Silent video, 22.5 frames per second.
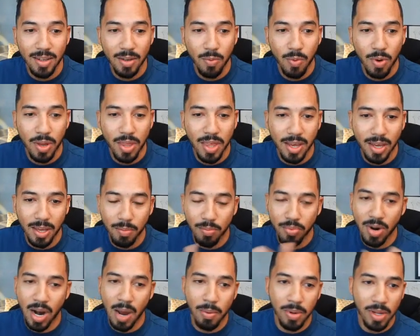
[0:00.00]
where they can
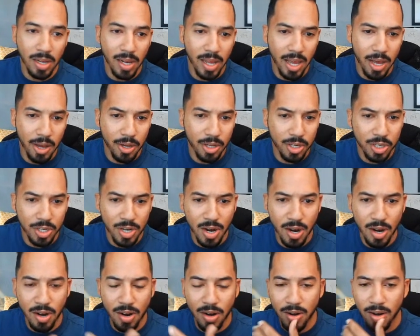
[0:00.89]
probably lay out a
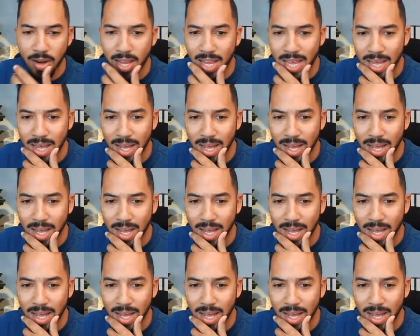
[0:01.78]
chair,